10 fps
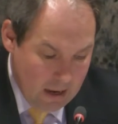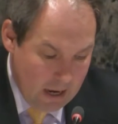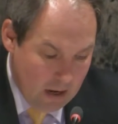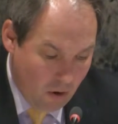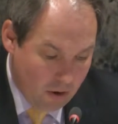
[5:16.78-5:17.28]

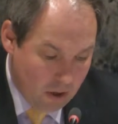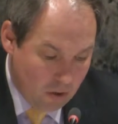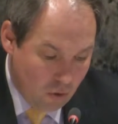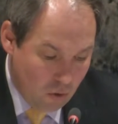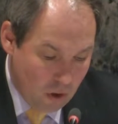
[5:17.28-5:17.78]
in order
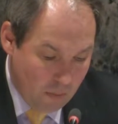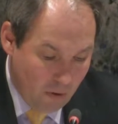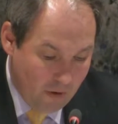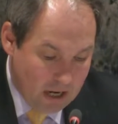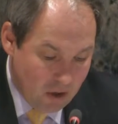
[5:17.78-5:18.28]
to
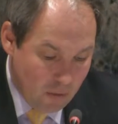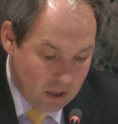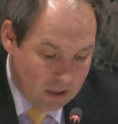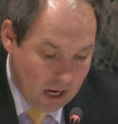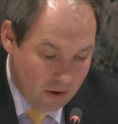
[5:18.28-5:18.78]
provide
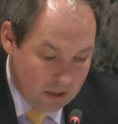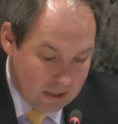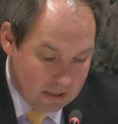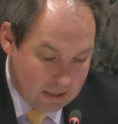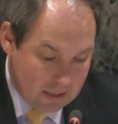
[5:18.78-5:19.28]
humanitarian
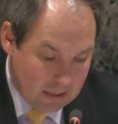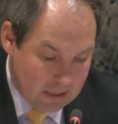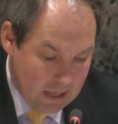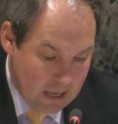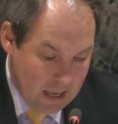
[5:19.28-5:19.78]

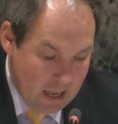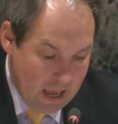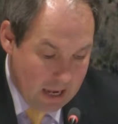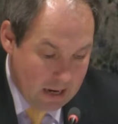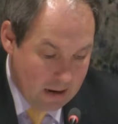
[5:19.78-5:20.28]
assistance
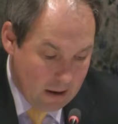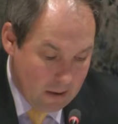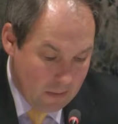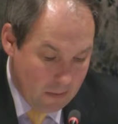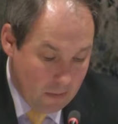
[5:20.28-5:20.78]
and
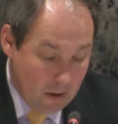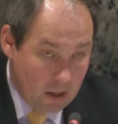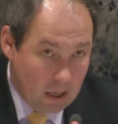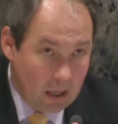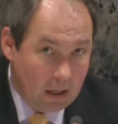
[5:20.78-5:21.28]

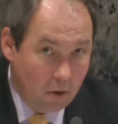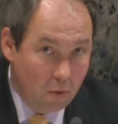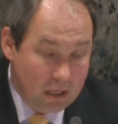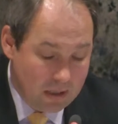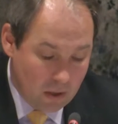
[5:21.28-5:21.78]

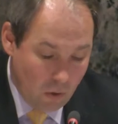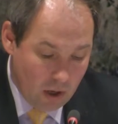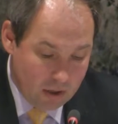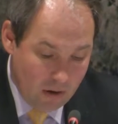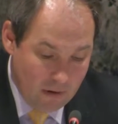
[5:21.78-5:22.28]
increase the
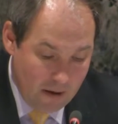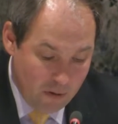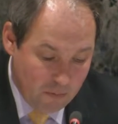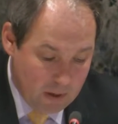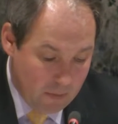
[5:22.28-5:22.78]
quality of life
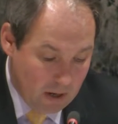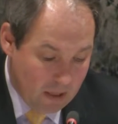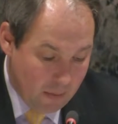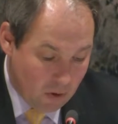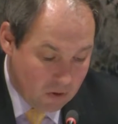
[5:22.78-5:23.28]
of people
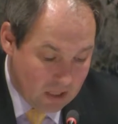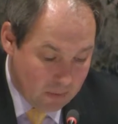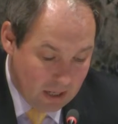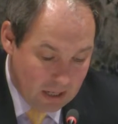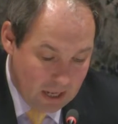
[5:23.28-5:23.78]
in the most
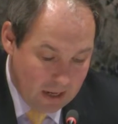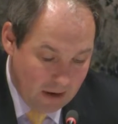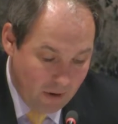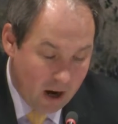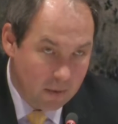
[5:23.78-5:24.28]
dismal
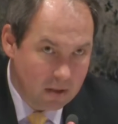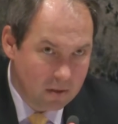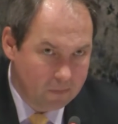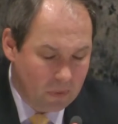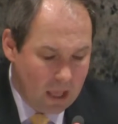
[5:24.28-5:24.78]
environments.
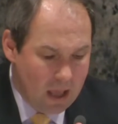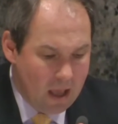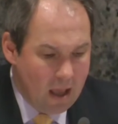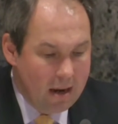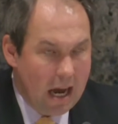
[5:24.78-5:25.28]

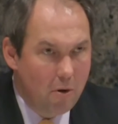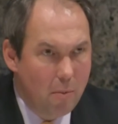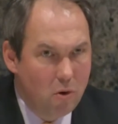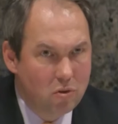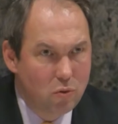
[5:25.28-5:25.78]
Now, a
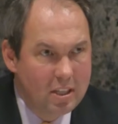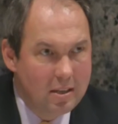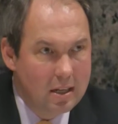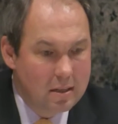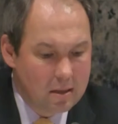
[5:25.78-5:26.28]
most
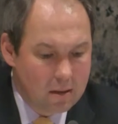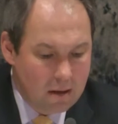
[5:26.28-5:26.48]
recent